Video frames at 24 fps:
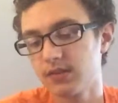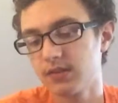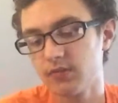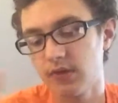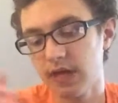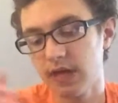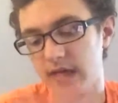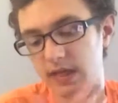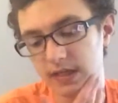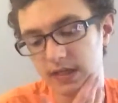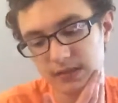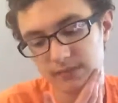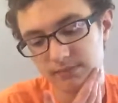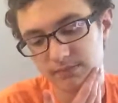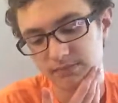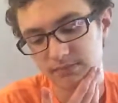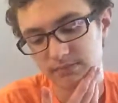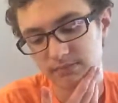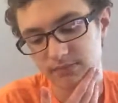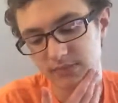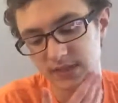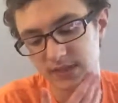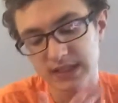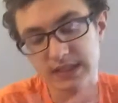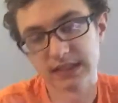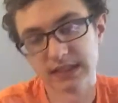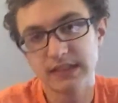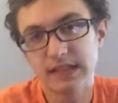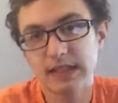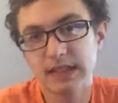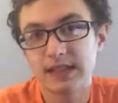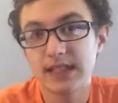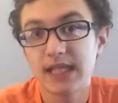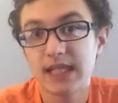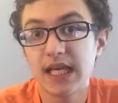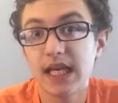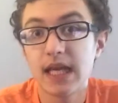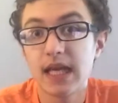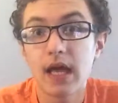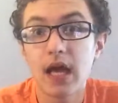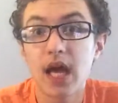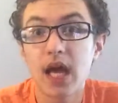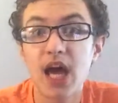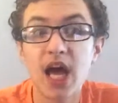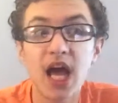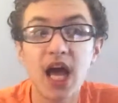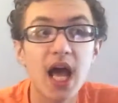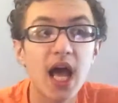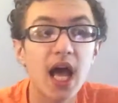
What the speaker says: Well, since that's it,